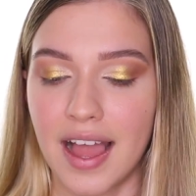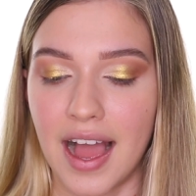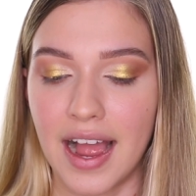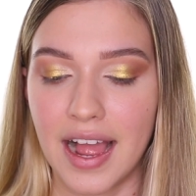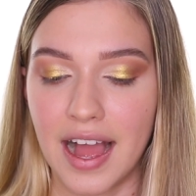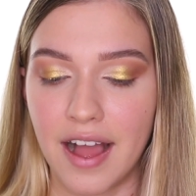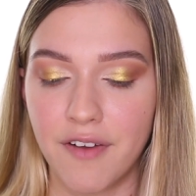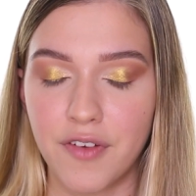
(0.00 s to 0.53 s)
I
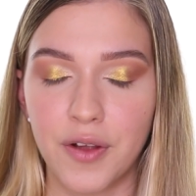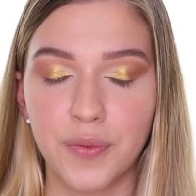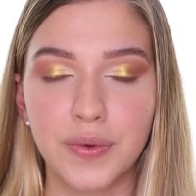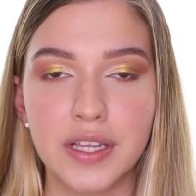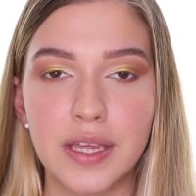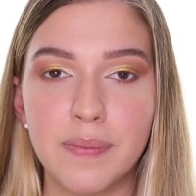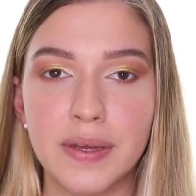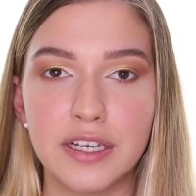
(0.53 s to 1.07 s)
have
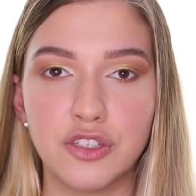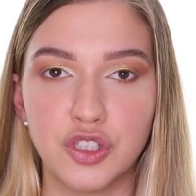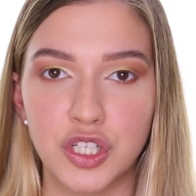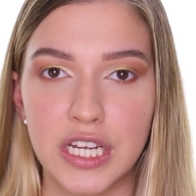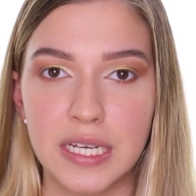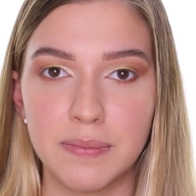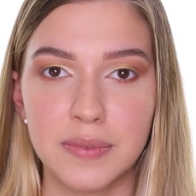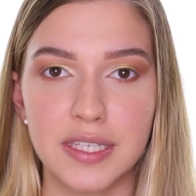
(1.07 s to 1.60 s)
really big
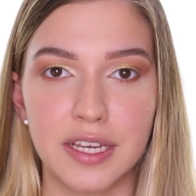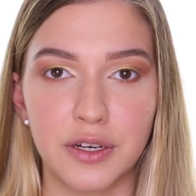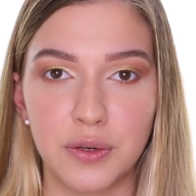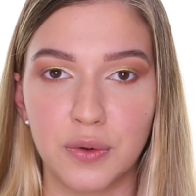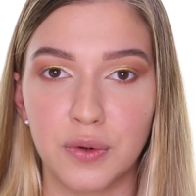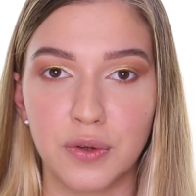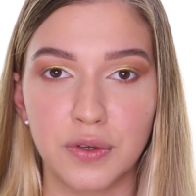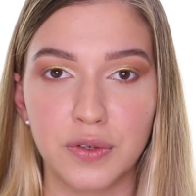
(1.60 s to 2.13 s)
dreams and
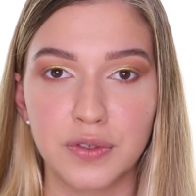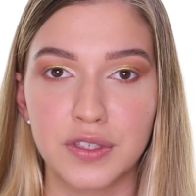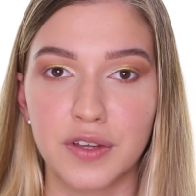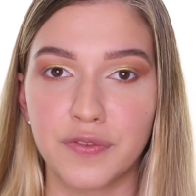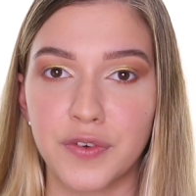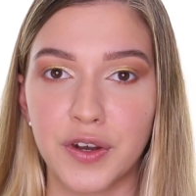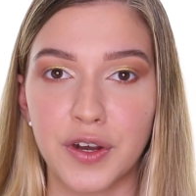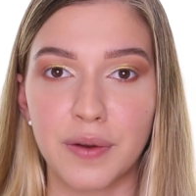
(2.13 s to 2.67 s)
goals
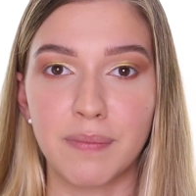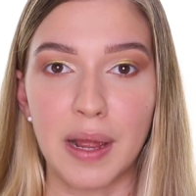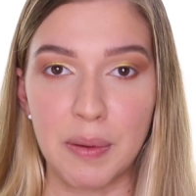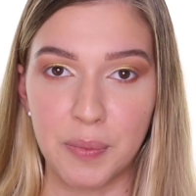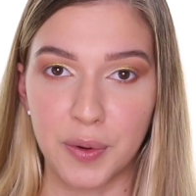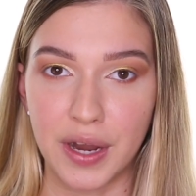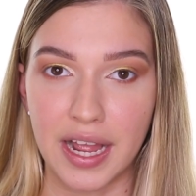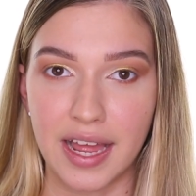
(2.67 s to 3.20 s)
for my
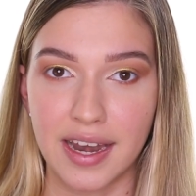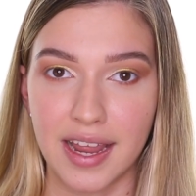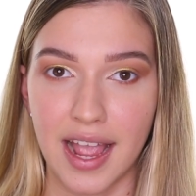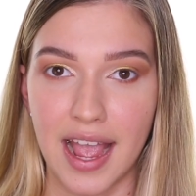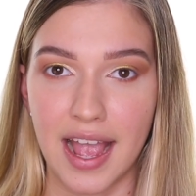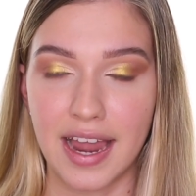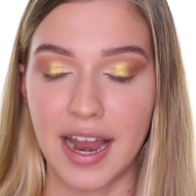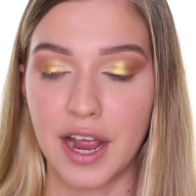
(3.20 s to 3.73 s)
brand,
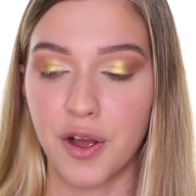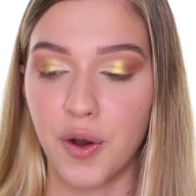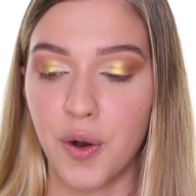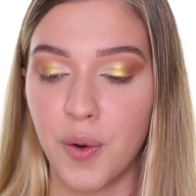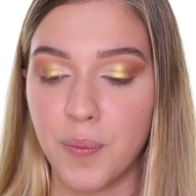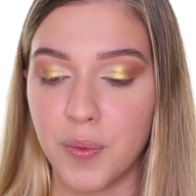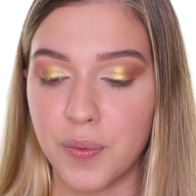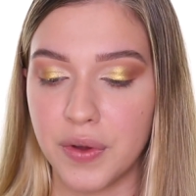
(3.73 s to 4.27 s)
and I
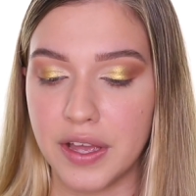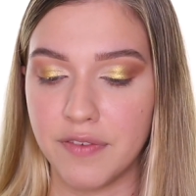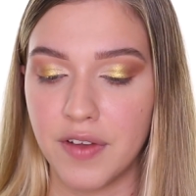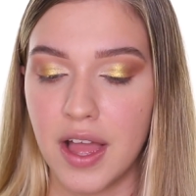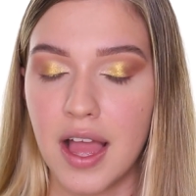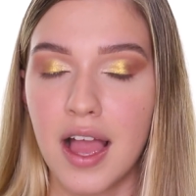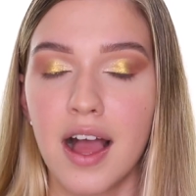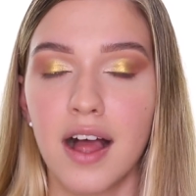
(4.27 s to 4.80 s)
hope with
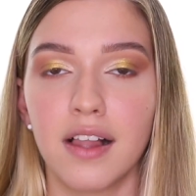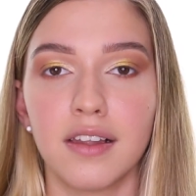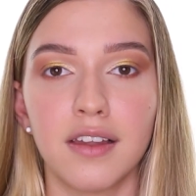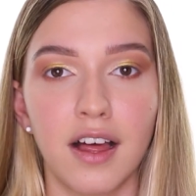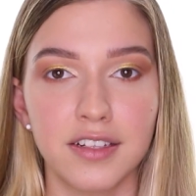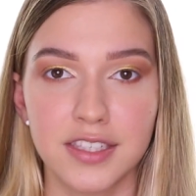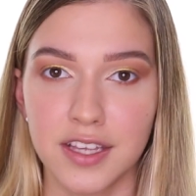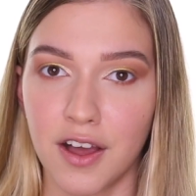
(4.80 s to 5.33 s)

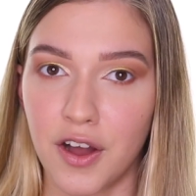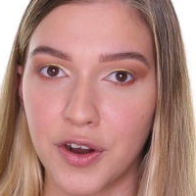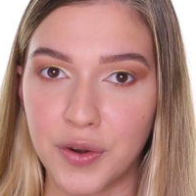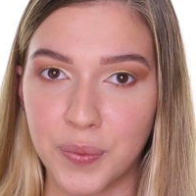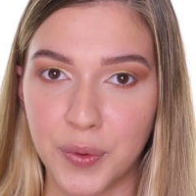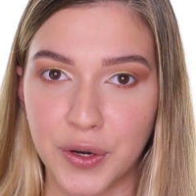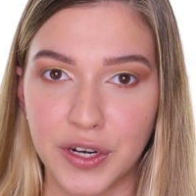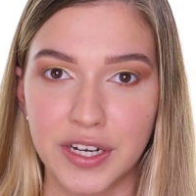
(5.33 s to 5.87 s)
lots of
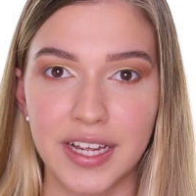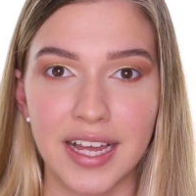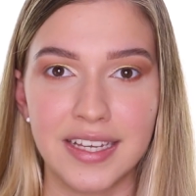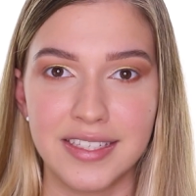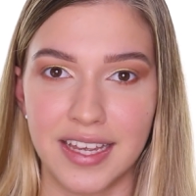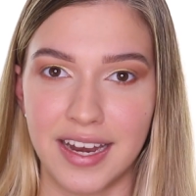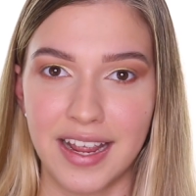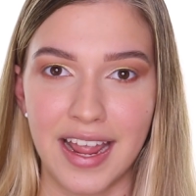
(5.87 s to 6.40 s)
hard work and
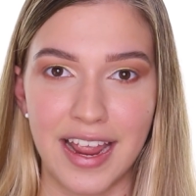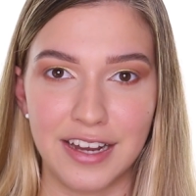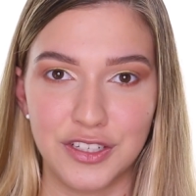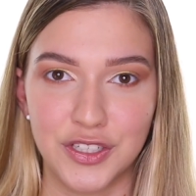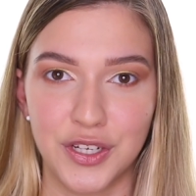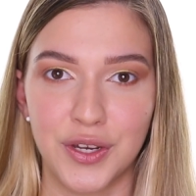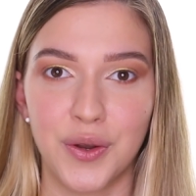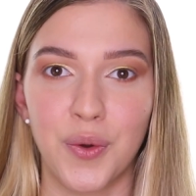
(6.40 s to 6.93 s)

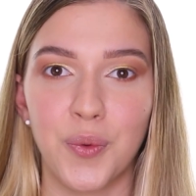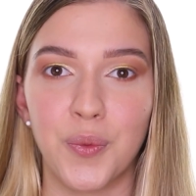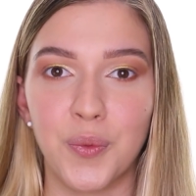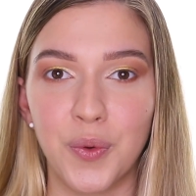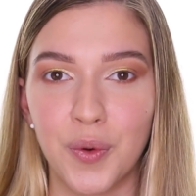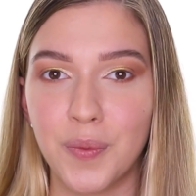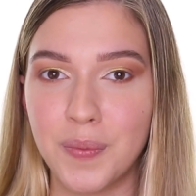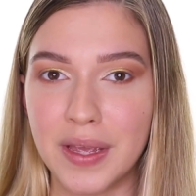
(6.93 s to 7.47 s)
dedication,
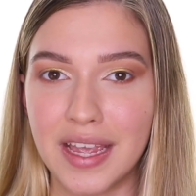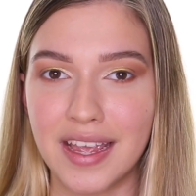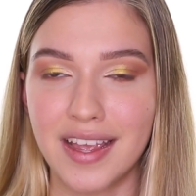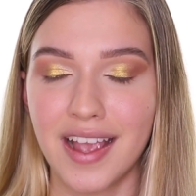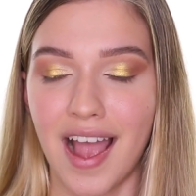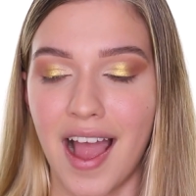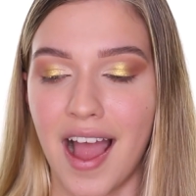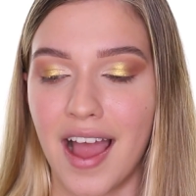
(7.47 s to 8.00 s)
we'll
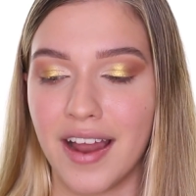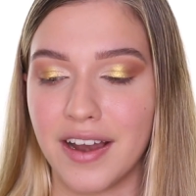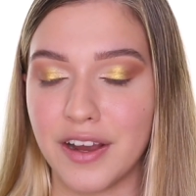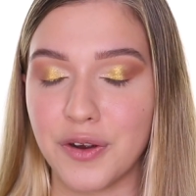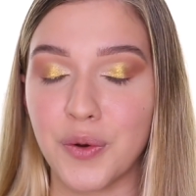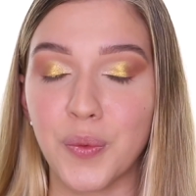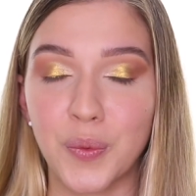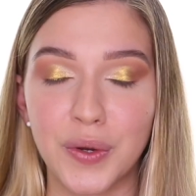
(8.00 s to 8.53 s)
be at a
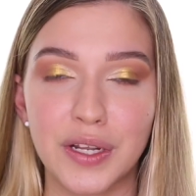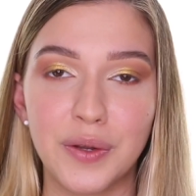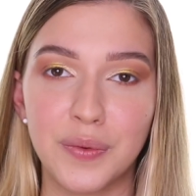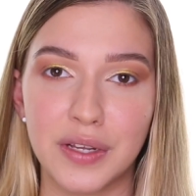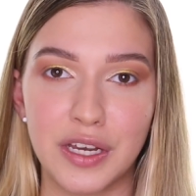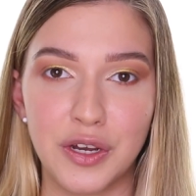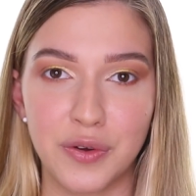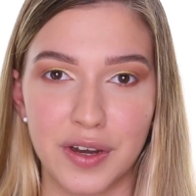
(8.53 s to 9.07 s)

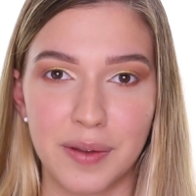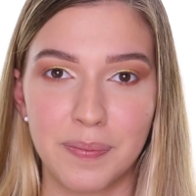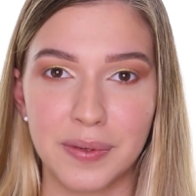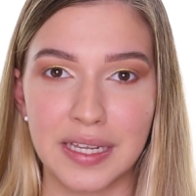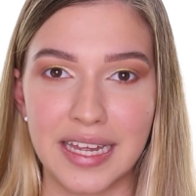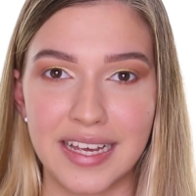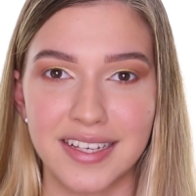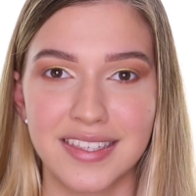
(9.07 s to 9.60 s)
really great
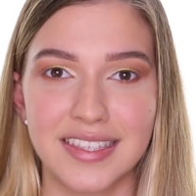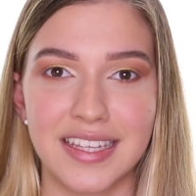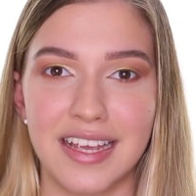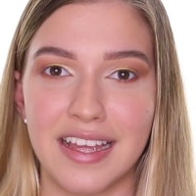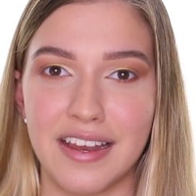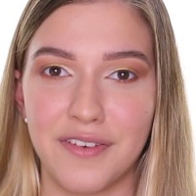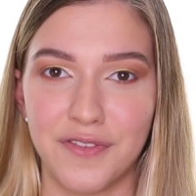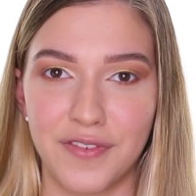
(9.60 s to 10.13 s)
place
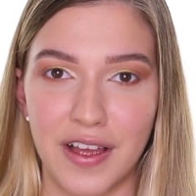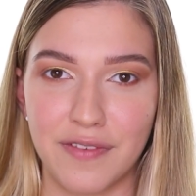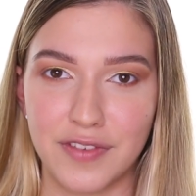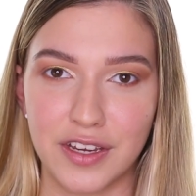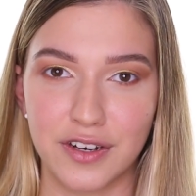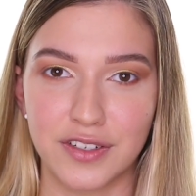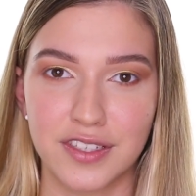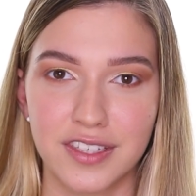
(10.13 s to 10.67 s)
in 5
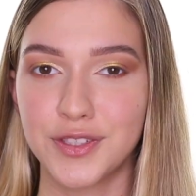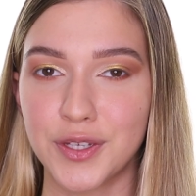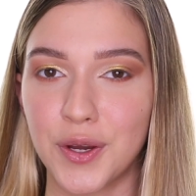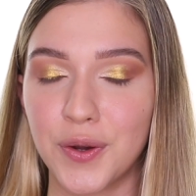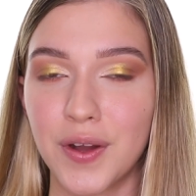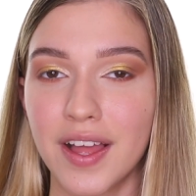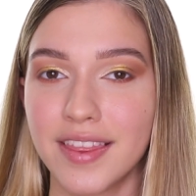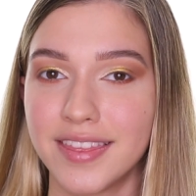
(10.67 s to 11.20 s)
years.
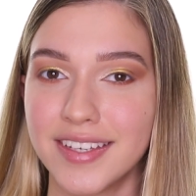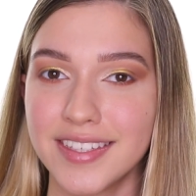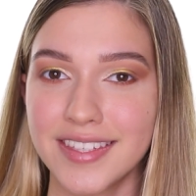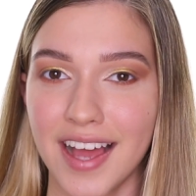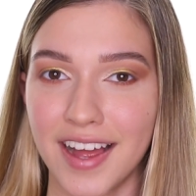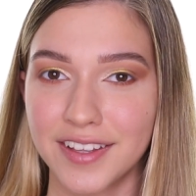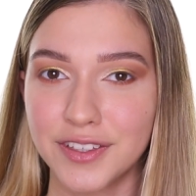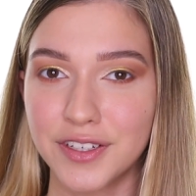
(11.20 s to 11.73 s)
So this
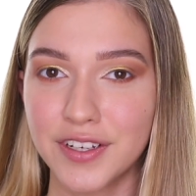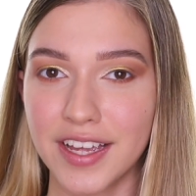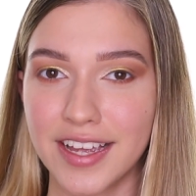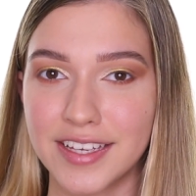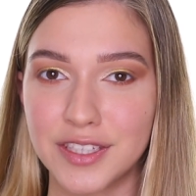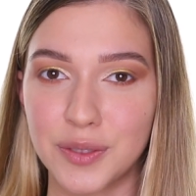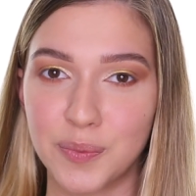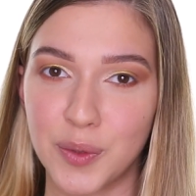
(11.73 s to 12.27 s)
eye look
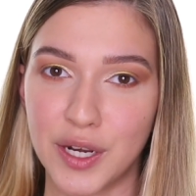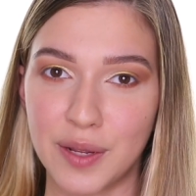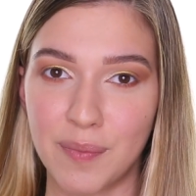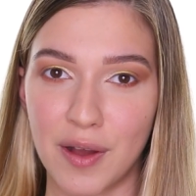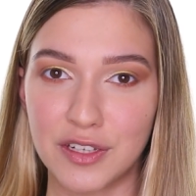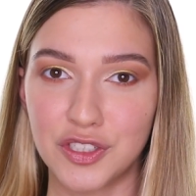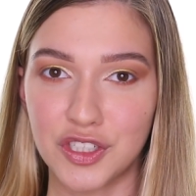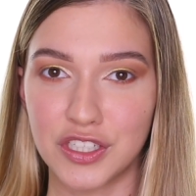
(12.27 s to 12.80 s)
is pretty
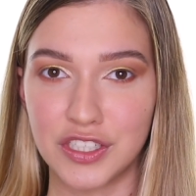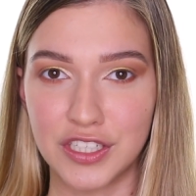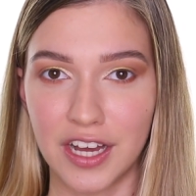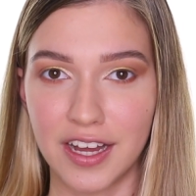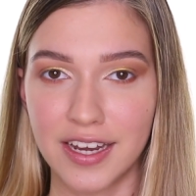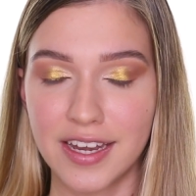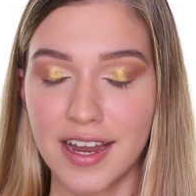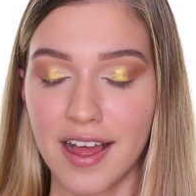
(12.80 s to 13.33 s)
much
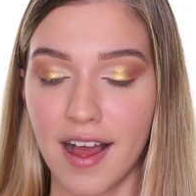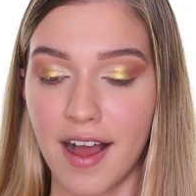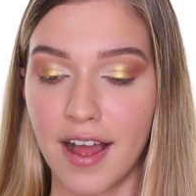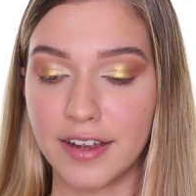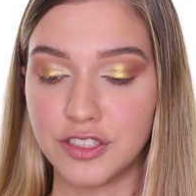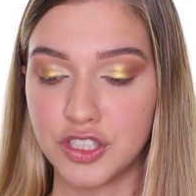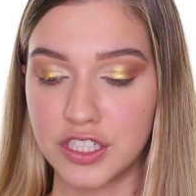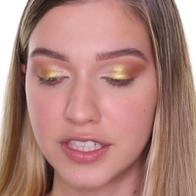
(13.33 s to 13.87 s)
done.
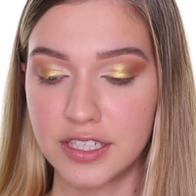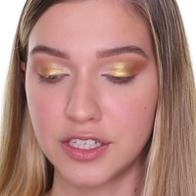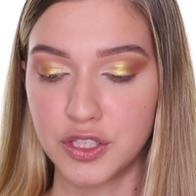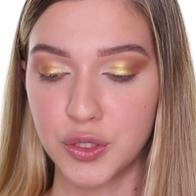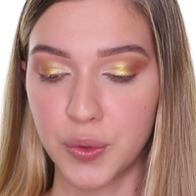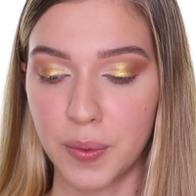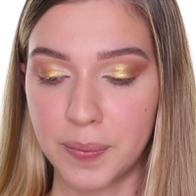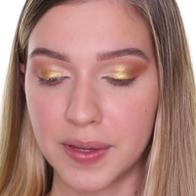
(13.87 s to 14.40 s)
I just need
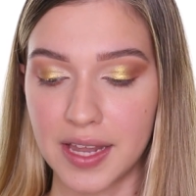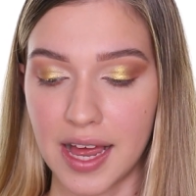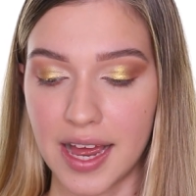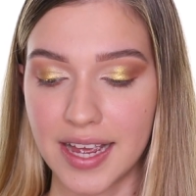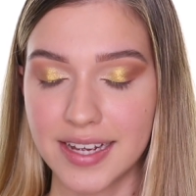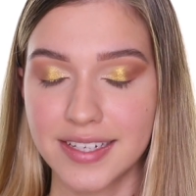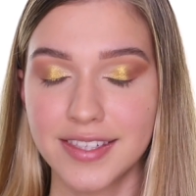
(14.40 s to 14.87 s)
to apply